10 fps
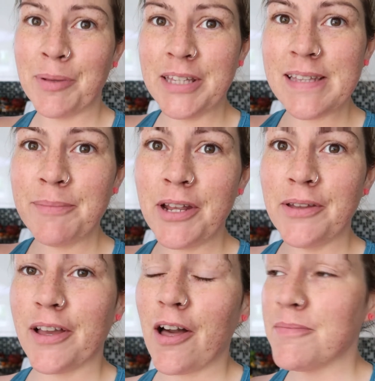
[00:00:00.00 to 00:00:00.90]
Please let me know
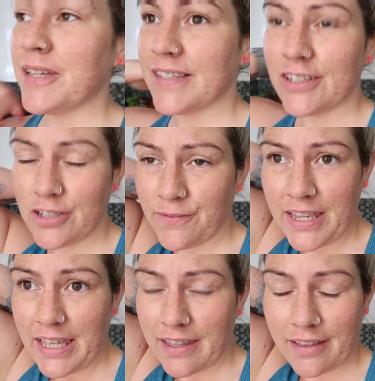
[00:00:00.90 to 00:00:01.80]
in the comments. I just
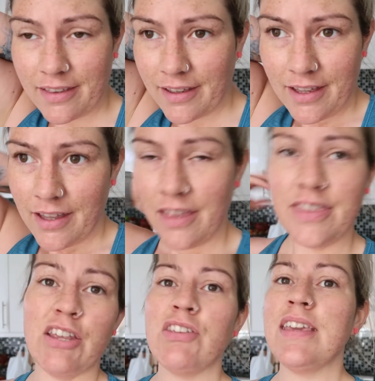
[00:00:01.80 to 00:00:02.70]
think
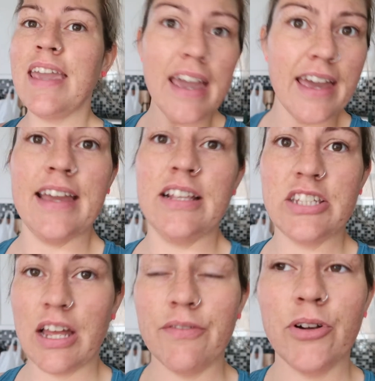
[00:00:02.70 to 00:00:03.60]
this year in
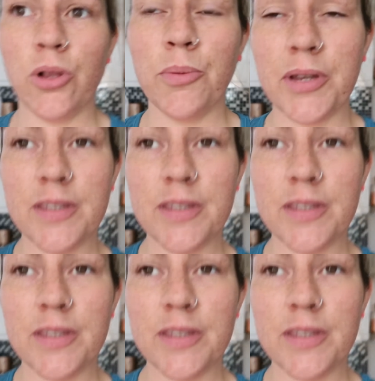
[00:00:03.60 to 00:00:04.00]
general, but